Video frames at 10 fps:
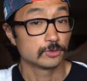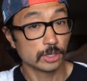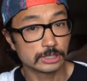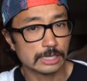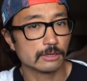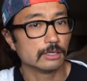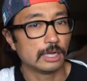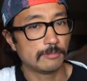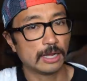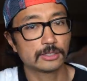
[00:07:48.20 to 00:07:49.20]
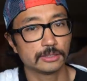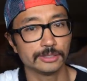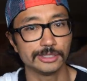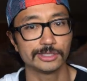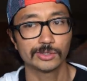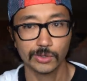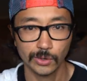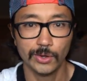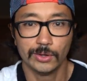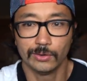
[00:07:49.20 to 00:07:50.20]
Turns out I'm actually
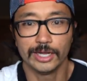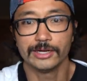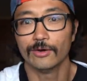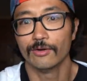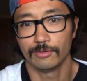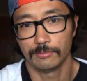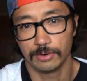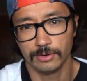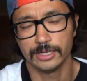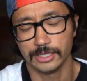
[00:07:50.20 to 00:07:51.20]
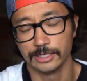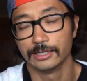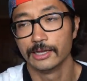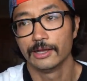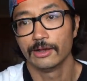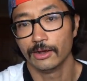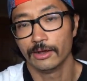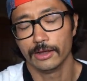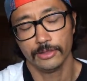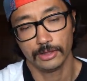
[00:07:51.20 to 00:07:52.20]
quite overpronated
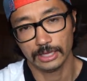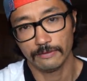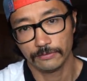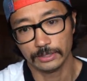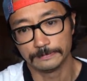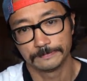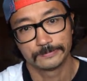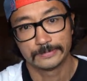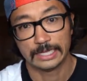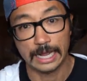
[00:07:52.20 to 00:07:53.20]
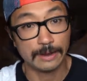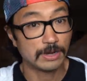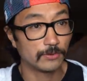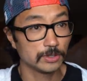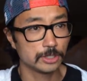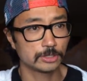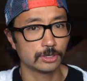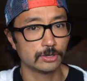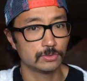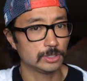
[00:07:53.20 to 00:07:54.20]
on the left foot. I'm not really
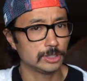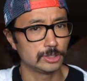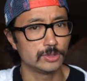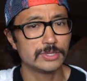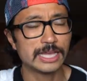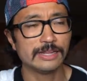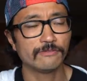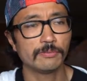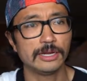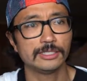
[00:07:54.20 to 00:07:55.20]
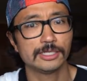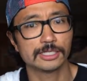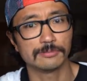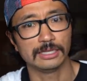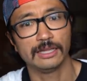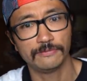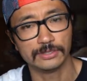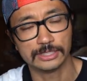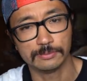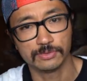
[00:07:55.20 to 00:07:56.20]
sure what to do with that information because my left
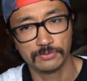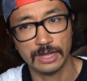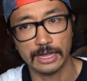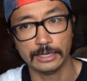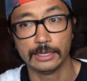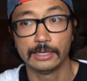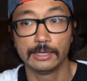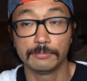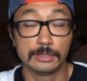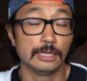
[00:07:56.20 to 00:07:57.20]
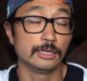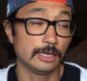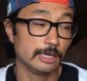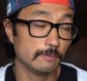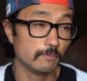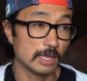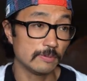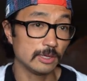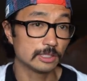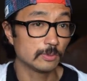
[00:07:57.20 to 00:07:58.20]
foot seems fine. But then again,
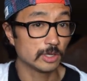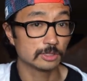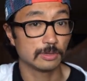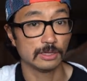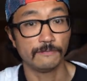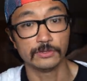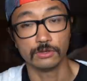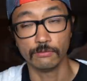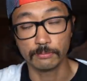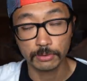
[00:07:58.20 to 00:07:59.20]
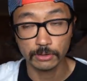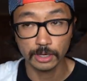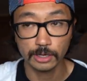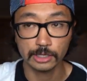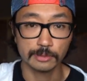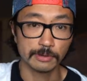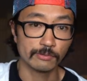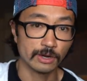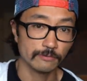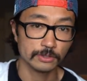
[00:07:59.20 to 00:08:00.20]
maybe it's because my left foot's overpronating that my
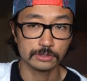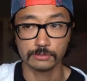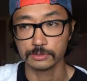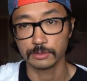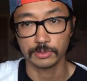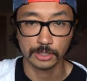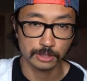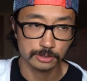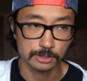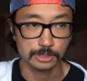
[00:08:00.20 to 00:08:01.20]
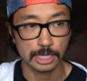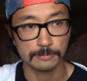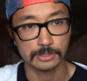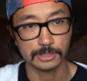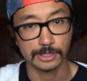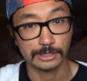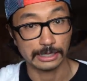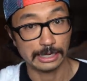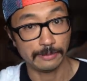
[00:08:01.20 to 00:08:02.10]
right foot's doing something else and it's compensating.